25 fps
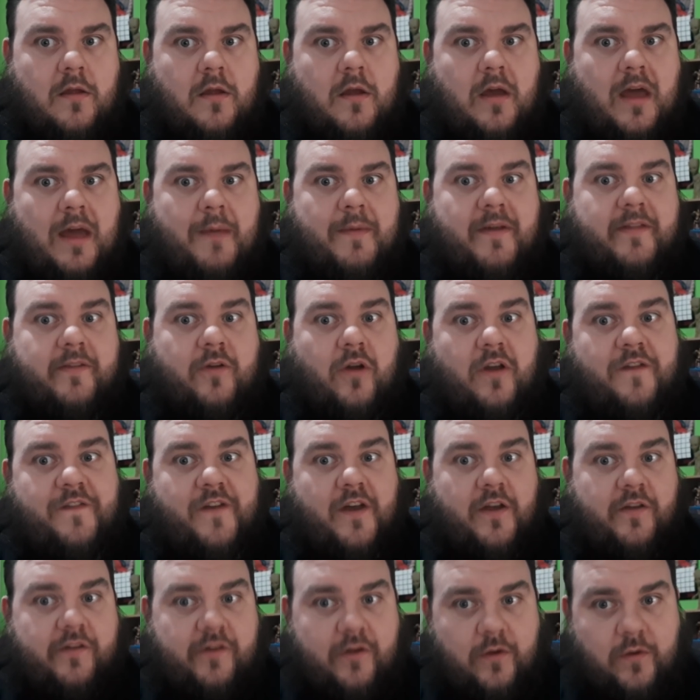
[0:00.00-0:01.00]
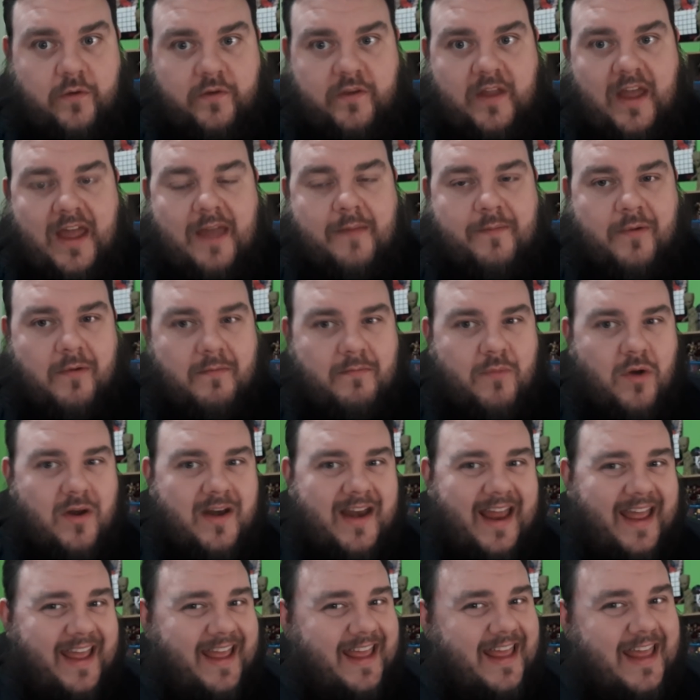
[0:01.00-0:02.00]
I'm at Toy Fair Tuesday, but
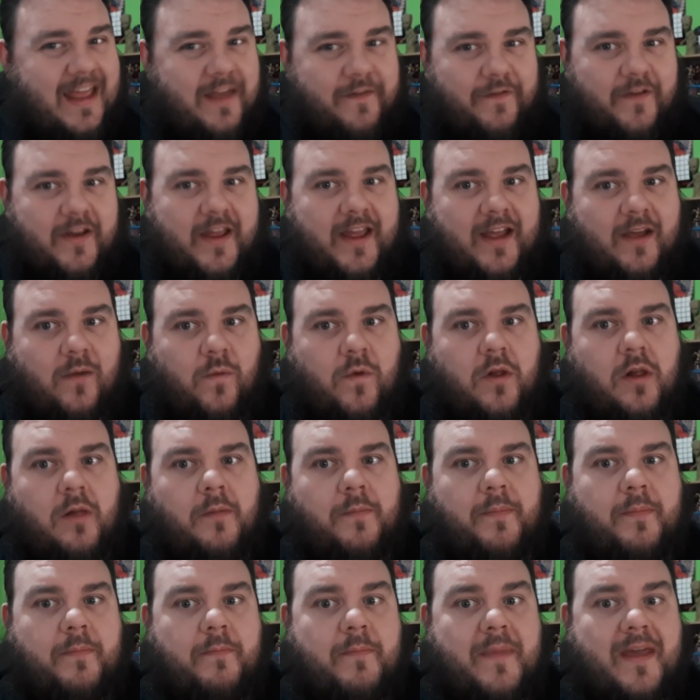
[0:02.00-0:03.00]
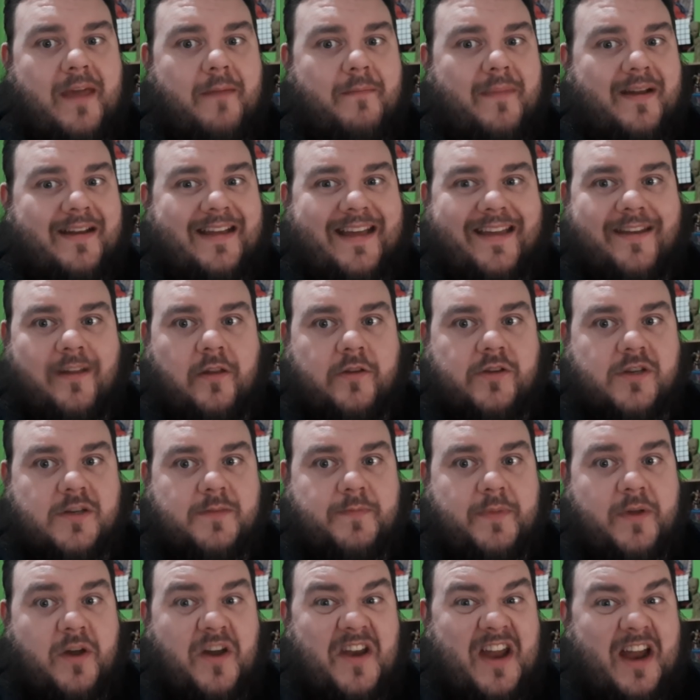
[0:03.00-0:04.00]
Monday evening, we'll, me and my dad will just
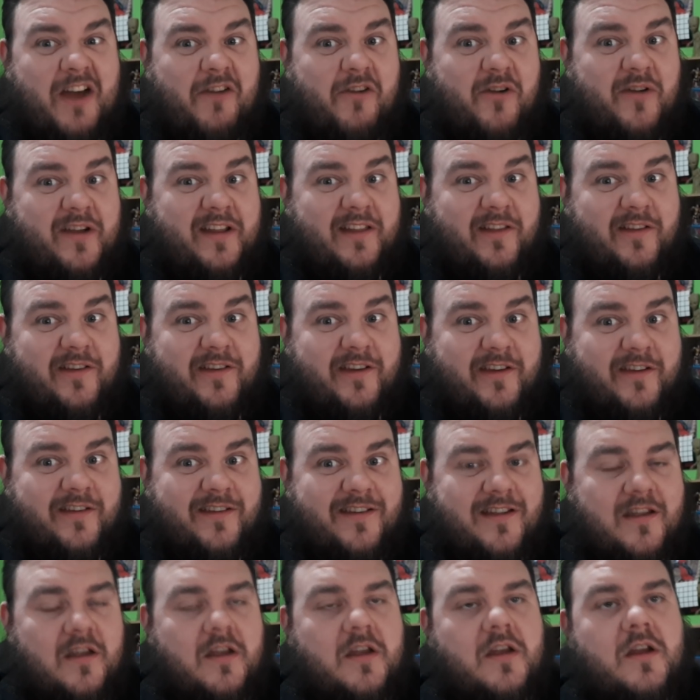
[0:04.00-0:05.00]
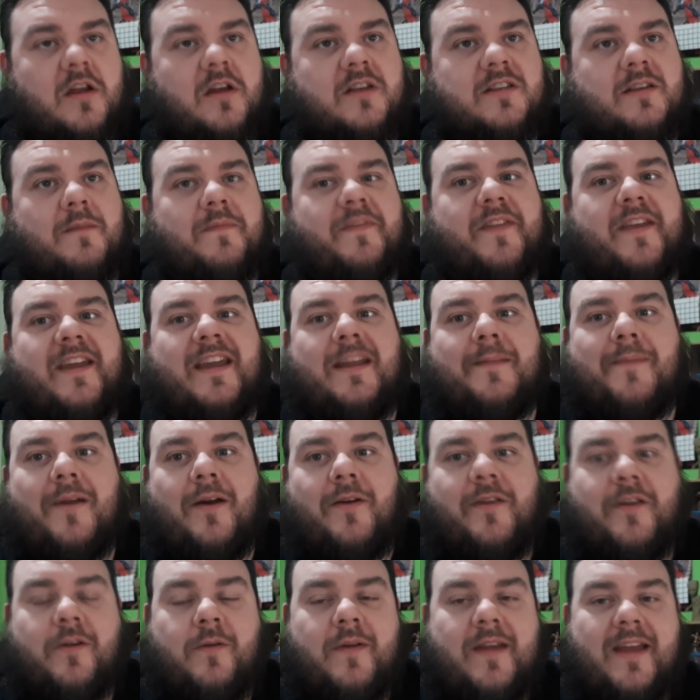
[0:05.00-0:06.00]
be on our own in London. So I'm thinking
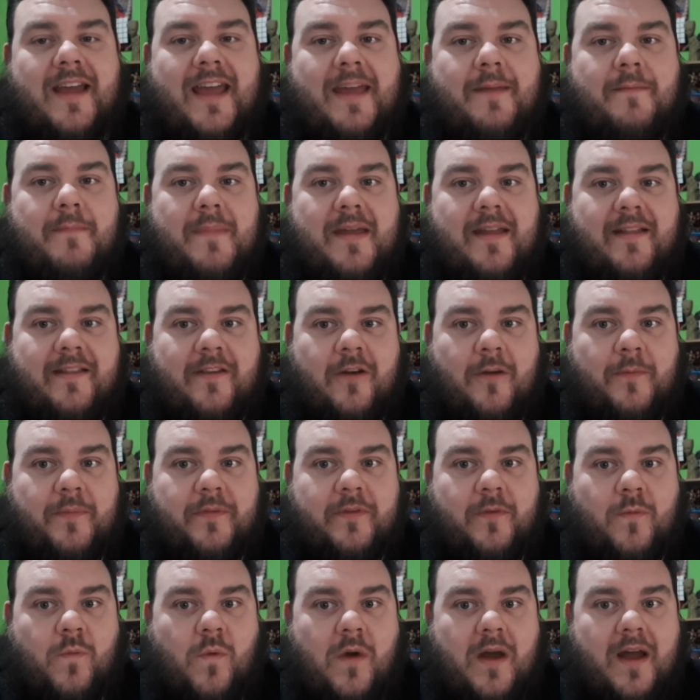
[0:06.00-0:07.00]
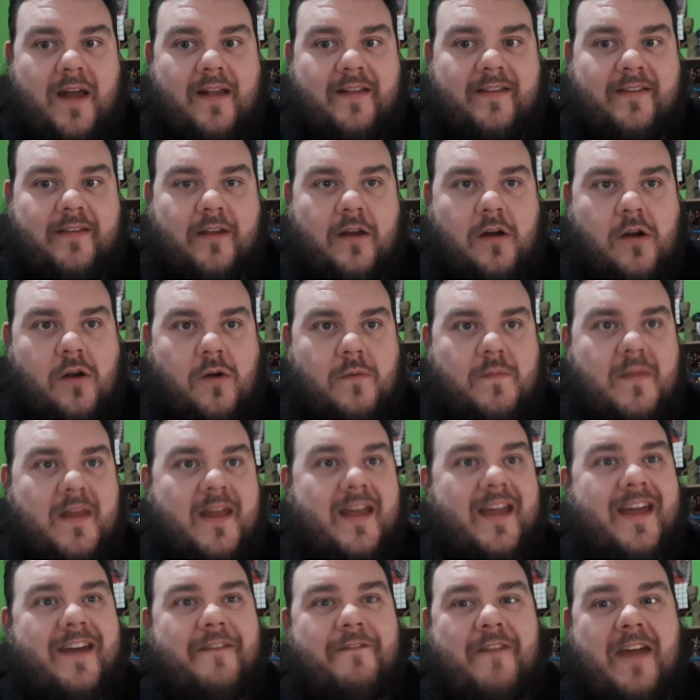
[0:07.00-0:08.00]
about doing a meetup somewhere. So
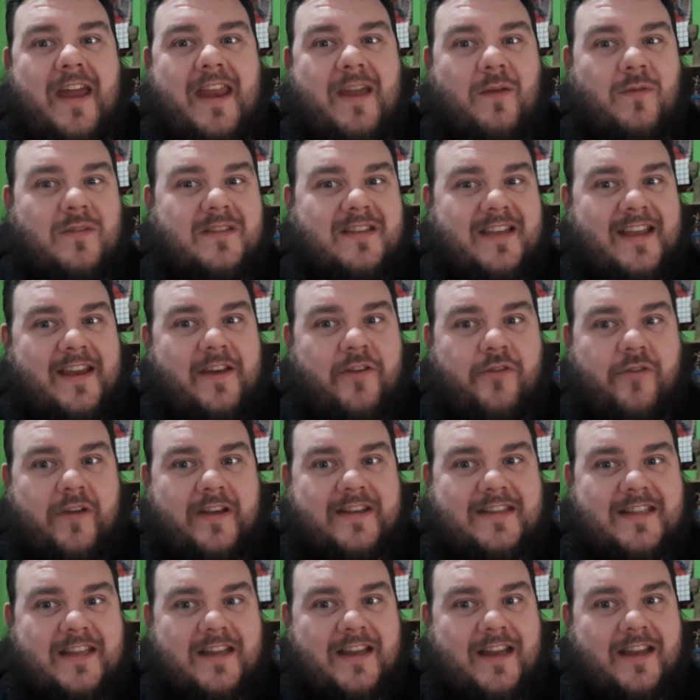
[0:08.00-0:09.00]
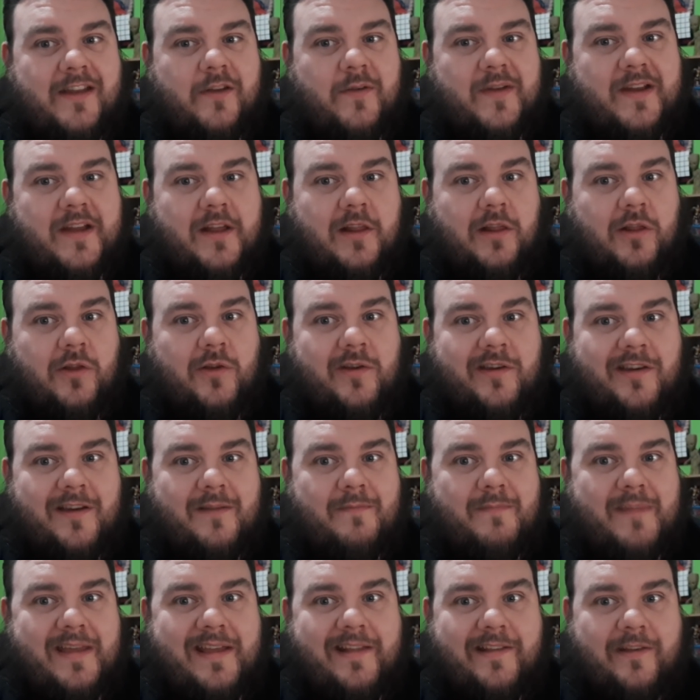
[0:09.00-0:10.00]
if anyone's interested in doing a
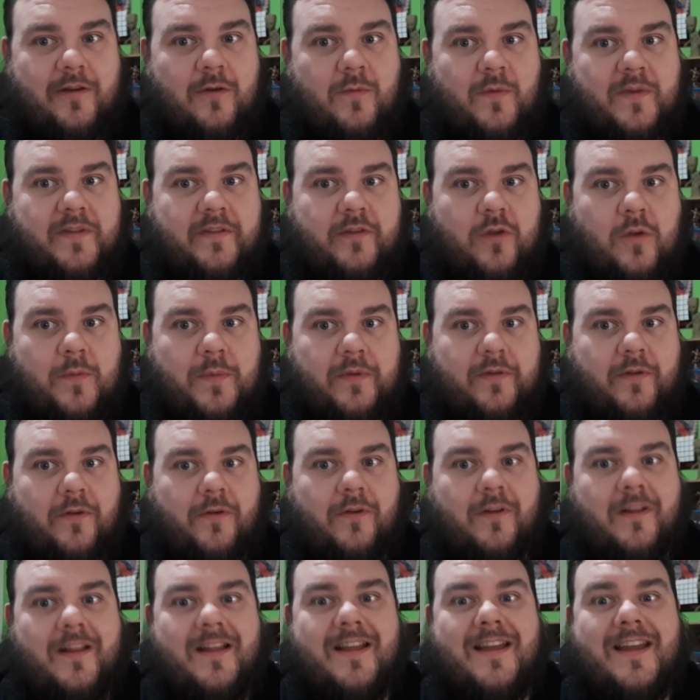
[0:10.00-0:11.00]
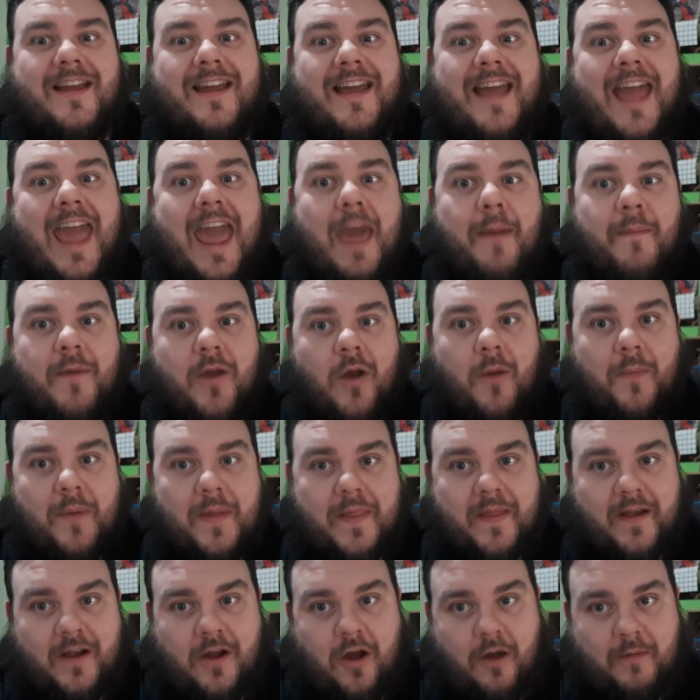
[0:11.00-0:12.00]
London meetup with SuperSorrell, hit me up in
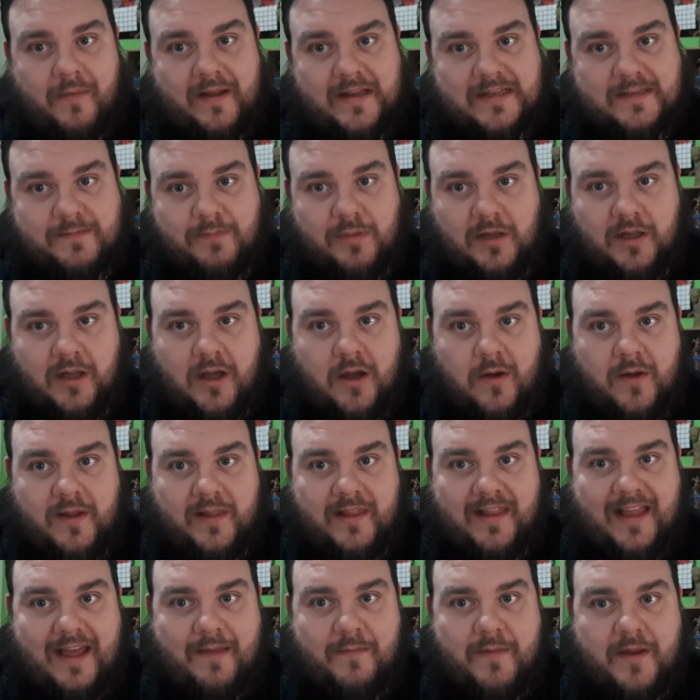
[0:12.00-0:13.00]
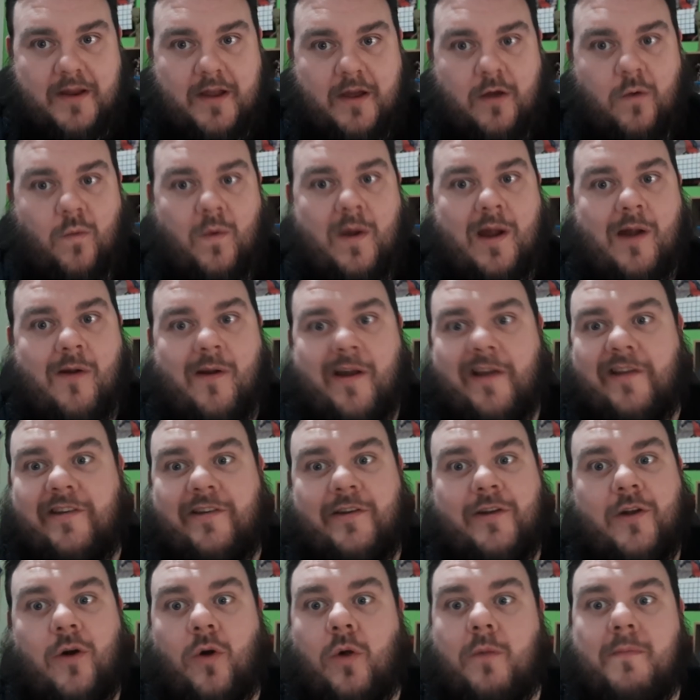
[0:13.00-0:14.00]
the comments below and let me know where I
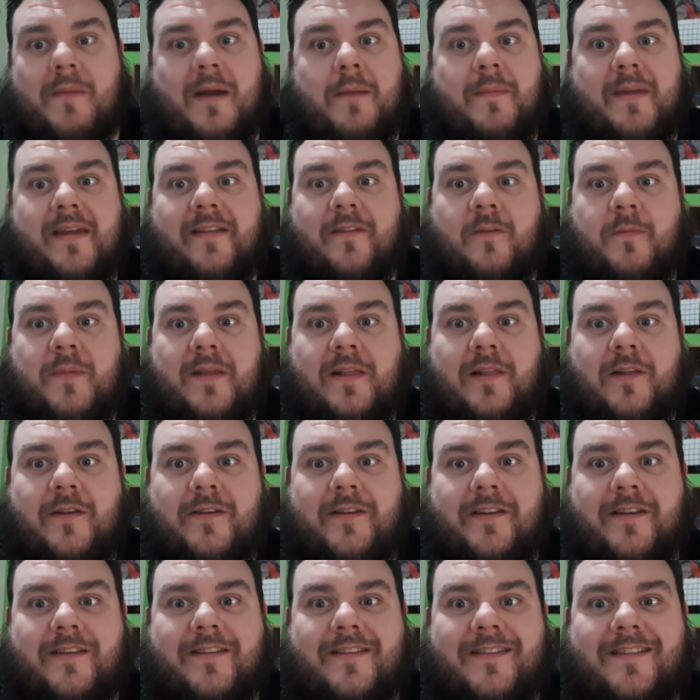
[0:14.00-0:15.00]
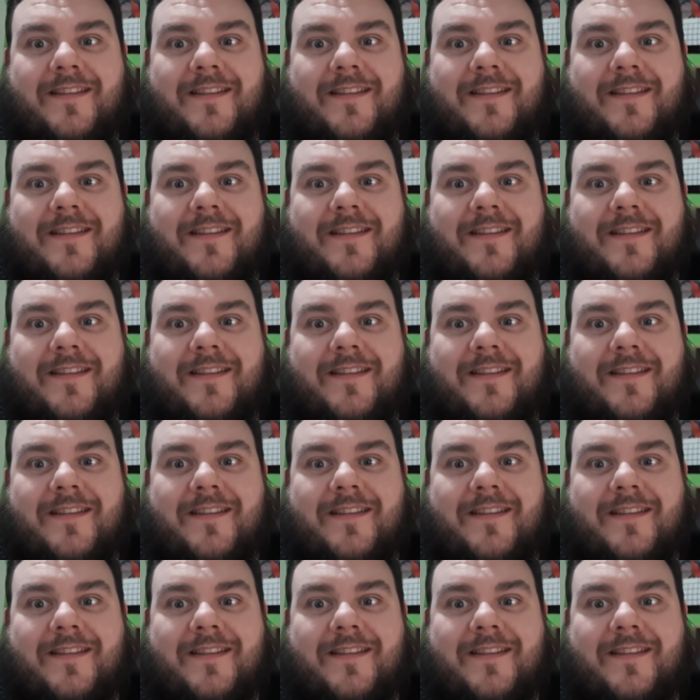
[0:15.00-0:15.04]
should hold my meetup in London.